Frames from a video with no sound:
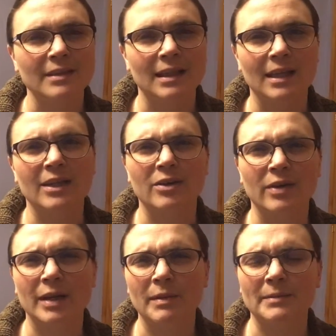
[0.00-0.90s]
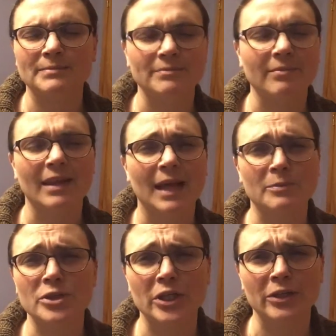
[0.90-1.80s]
But you know what I mean. I'm
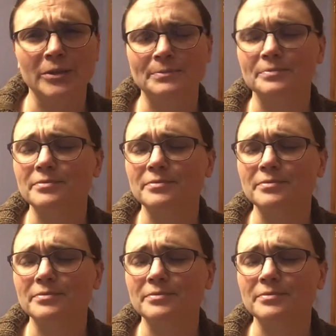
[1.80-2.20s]
sure you do.